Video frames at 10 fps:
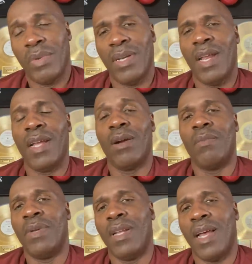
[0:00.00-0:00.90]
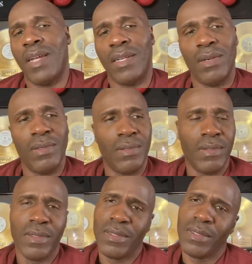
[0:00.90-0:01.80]
but it ain't going to be like no.
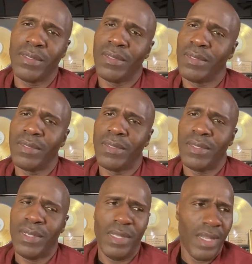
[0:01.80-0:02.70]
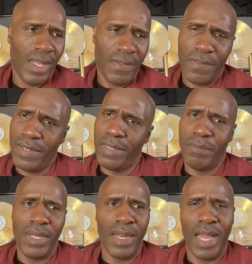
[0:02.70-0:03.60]
It ain't
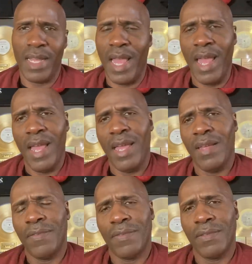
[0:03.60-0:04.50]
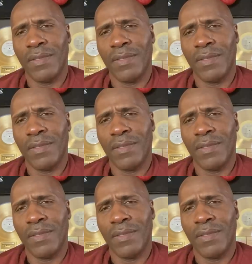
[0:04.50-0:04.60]
finna be like half.